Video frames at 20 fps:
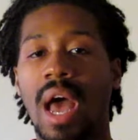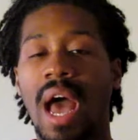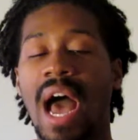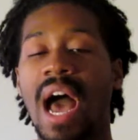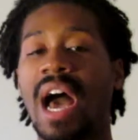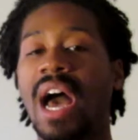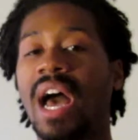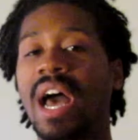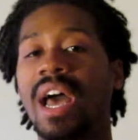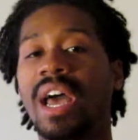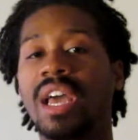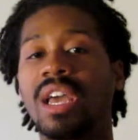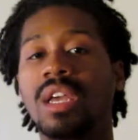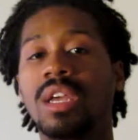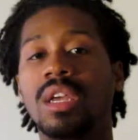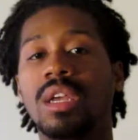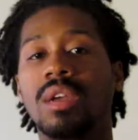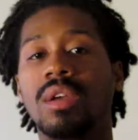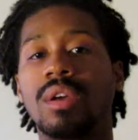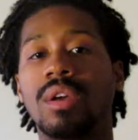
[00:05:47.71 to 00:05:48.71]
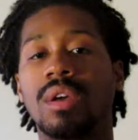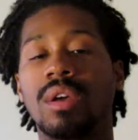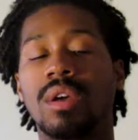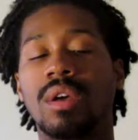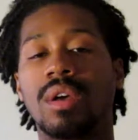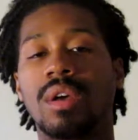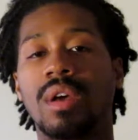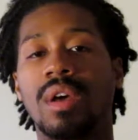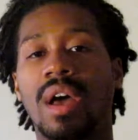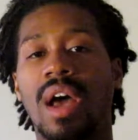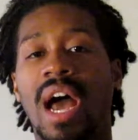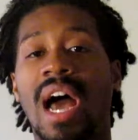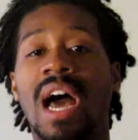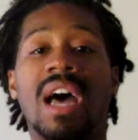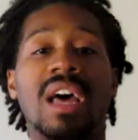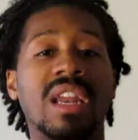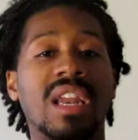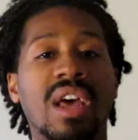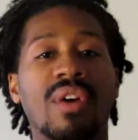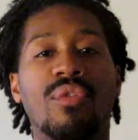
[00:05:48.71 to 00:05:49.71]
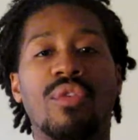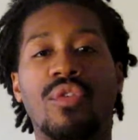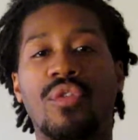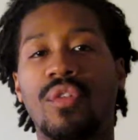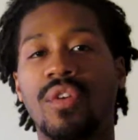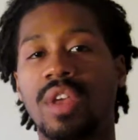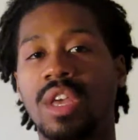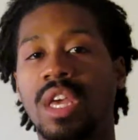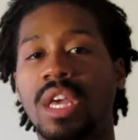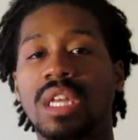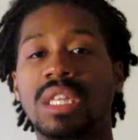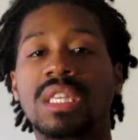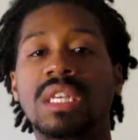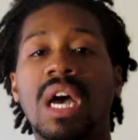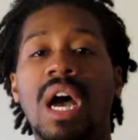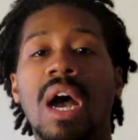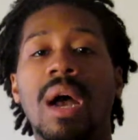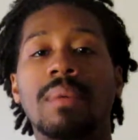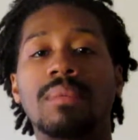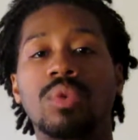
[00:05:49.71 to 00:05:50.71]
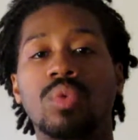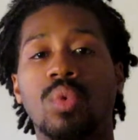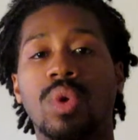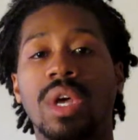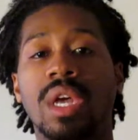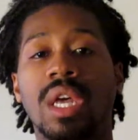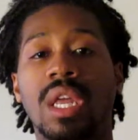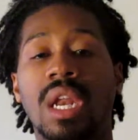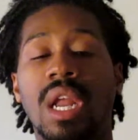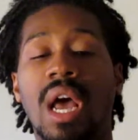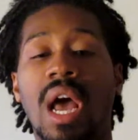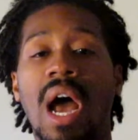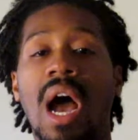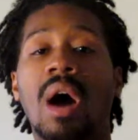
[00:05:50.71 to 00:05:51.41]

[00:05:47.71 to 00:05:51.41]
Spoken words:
I'll never forget times when